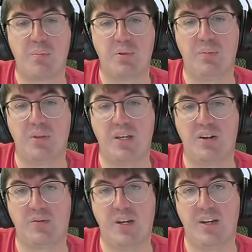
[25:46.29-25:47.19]
Bloodblade
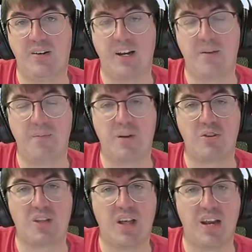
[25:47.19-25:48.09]
Karin, right? There
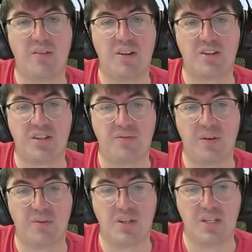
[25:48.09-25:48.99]
was a lot of other stuff
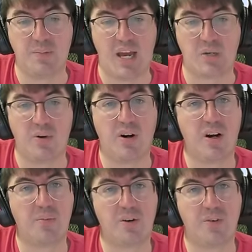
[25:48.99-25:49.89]
that was in this patch, but
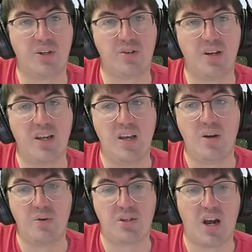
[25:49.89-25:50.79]
Arbiter Vildred
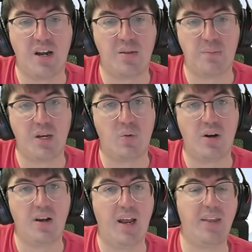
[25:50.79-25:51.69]
was kind of the big
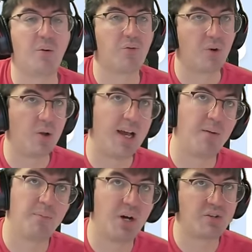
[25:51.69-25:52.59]
one, and they would roll
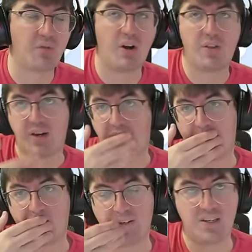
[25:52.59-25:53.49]
out buffs for other
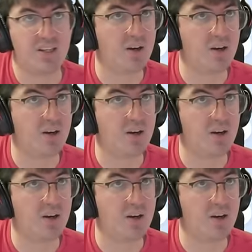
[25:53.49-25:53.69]
characters